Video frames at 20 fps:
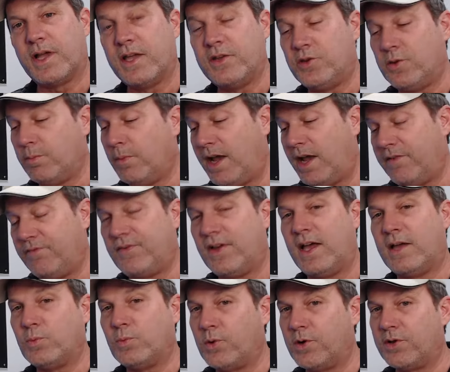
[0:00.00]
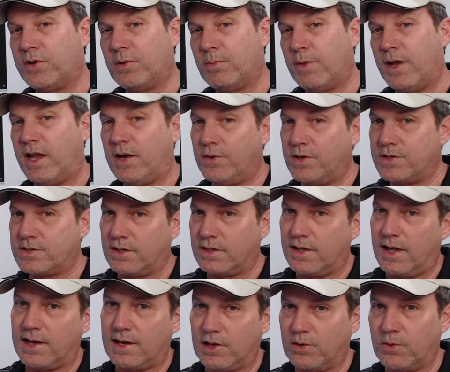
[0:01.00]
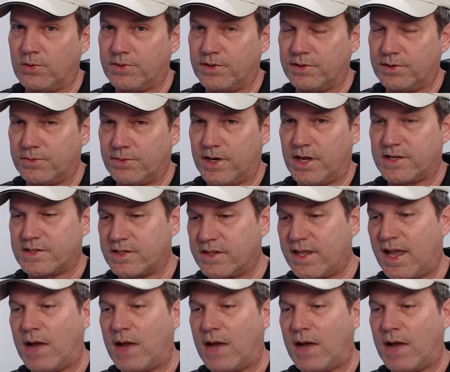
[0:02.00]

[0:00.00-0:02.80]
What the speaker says: and you might find one of your batteries a lot lower than the rest.